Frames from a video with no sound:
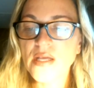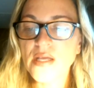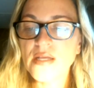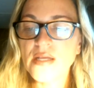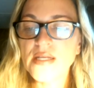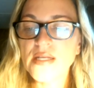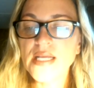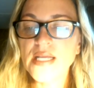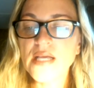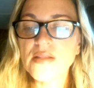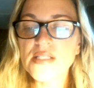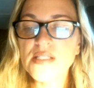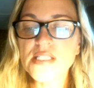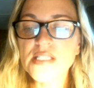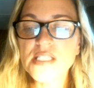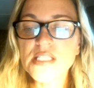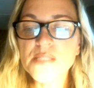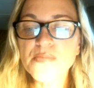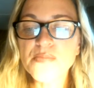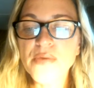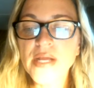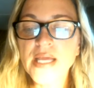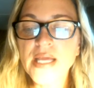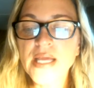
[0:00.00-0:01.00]
Now, this
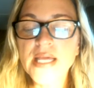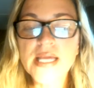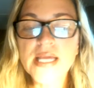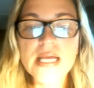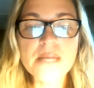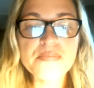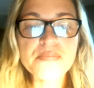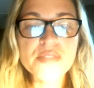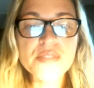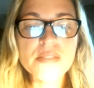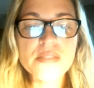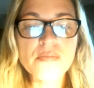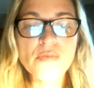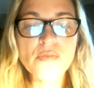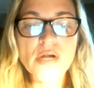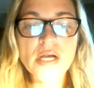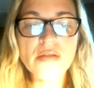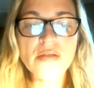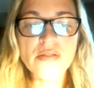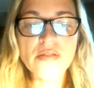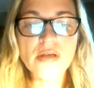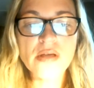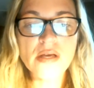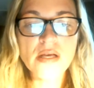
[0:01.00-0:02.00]
is bringing up some
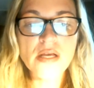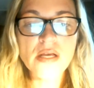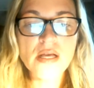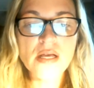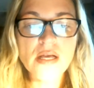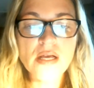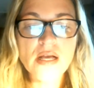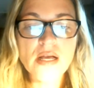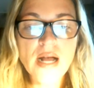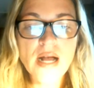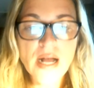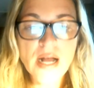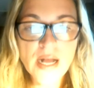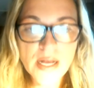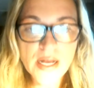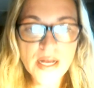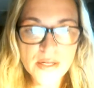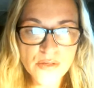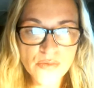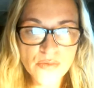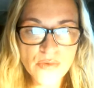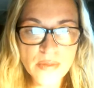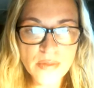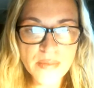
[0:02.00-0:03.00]
rather
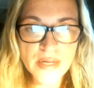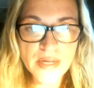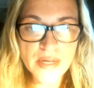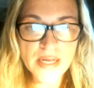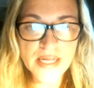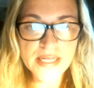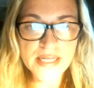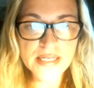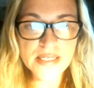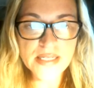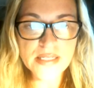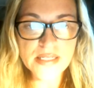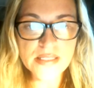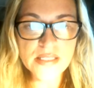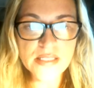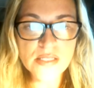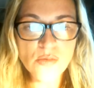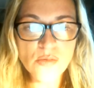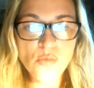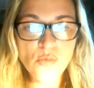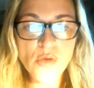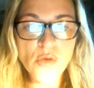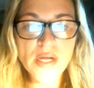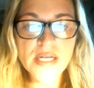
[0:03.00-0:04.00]
hard reminders,
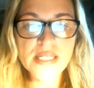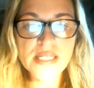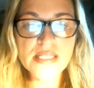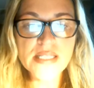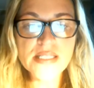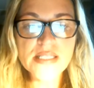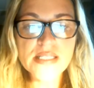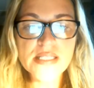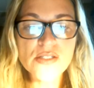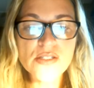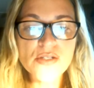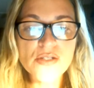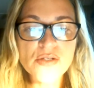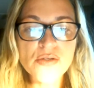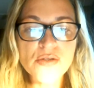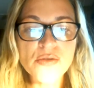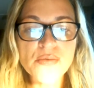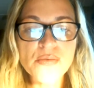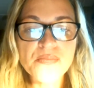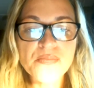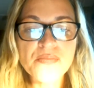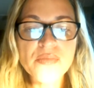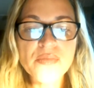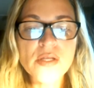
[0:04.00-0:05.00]
and one is
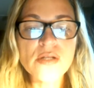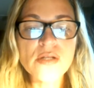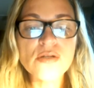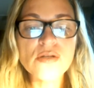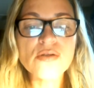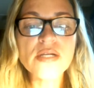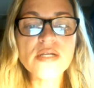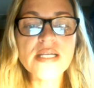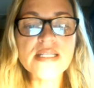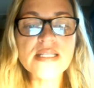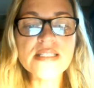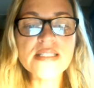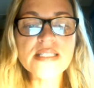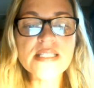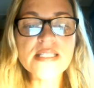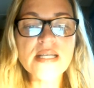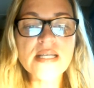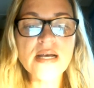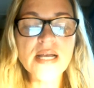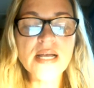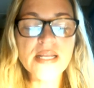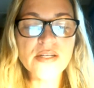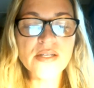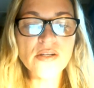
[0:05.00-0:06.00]
to look
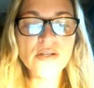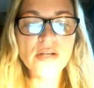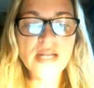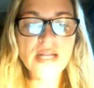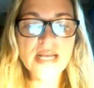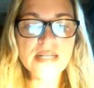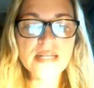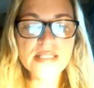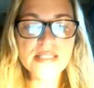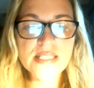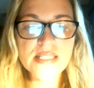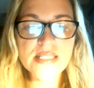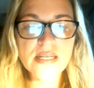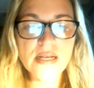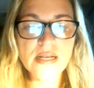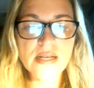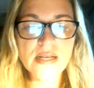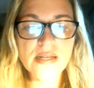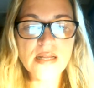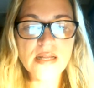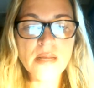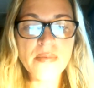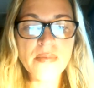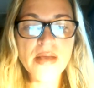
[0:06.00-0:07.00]
inside, not
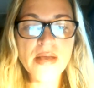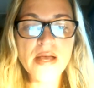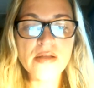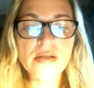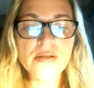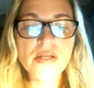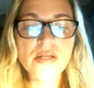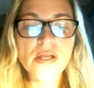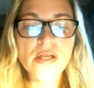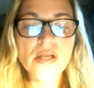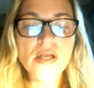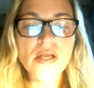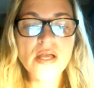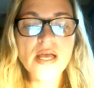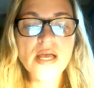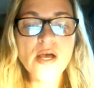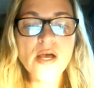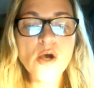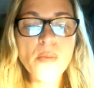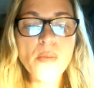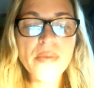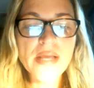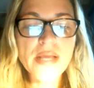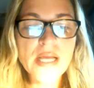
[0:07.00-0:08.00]
outside, about
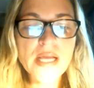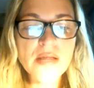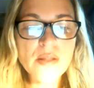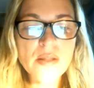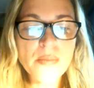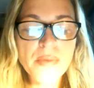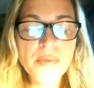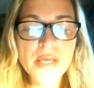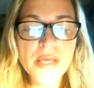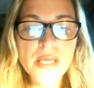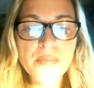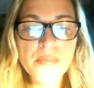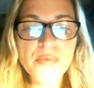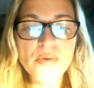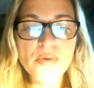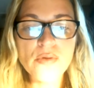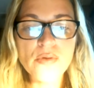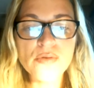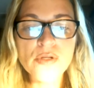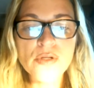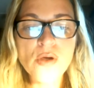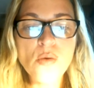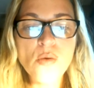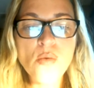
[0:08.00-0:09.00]
helping other
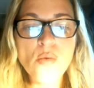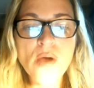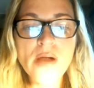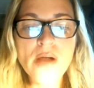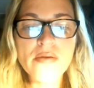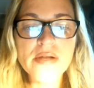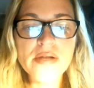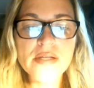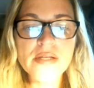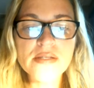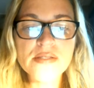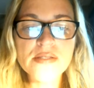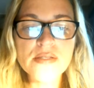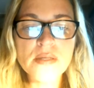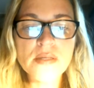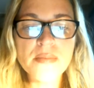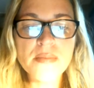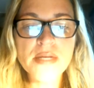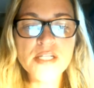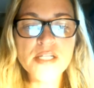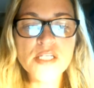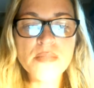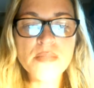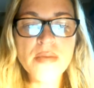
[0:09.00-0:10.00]
people, not worrying so
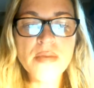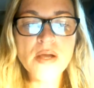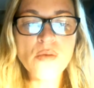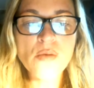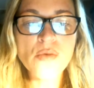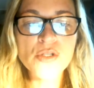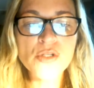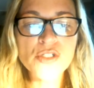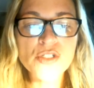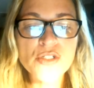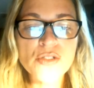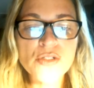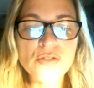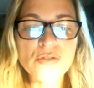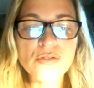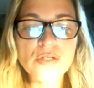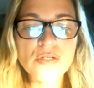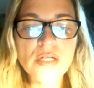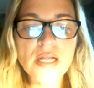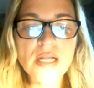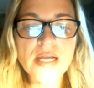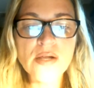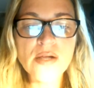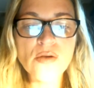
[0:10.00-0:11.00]
much about what you
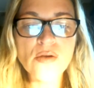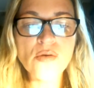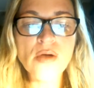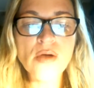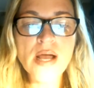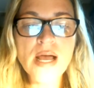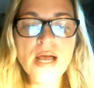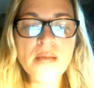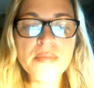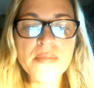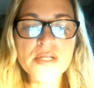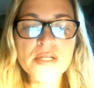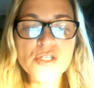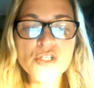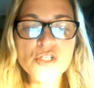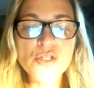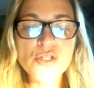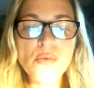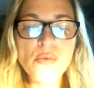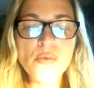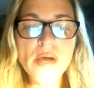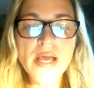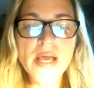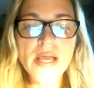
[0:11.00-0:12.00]
look like or how much
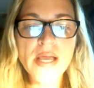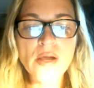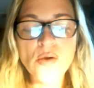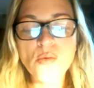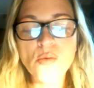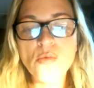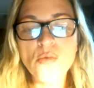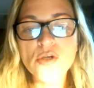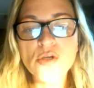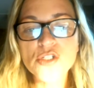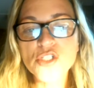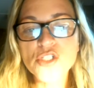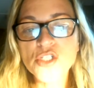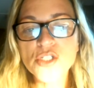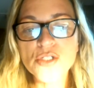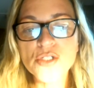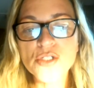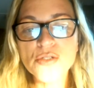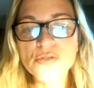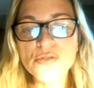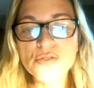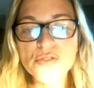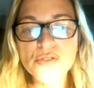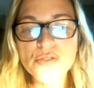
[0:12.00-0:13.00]
you weigh or what
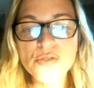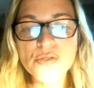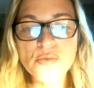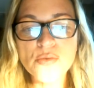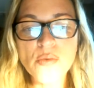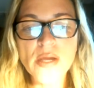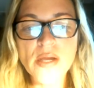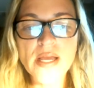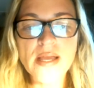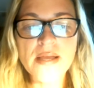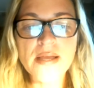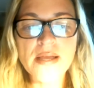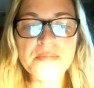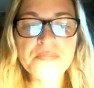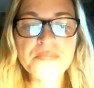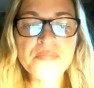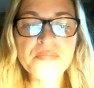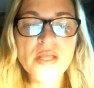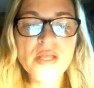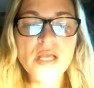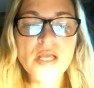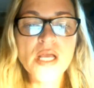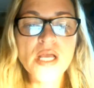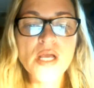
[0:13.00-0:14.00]
shoes you wear.
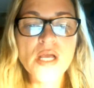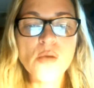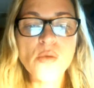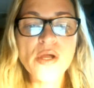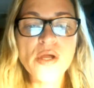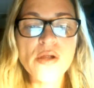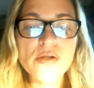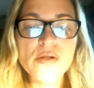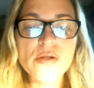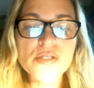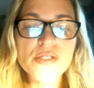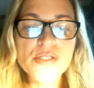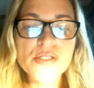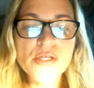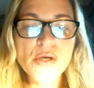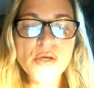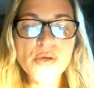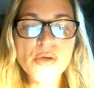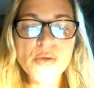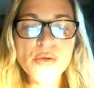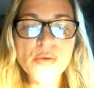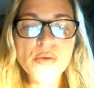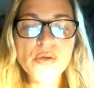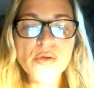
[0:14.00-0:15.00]
We're
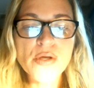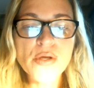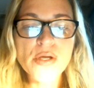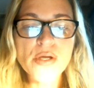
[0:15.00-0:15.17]
so,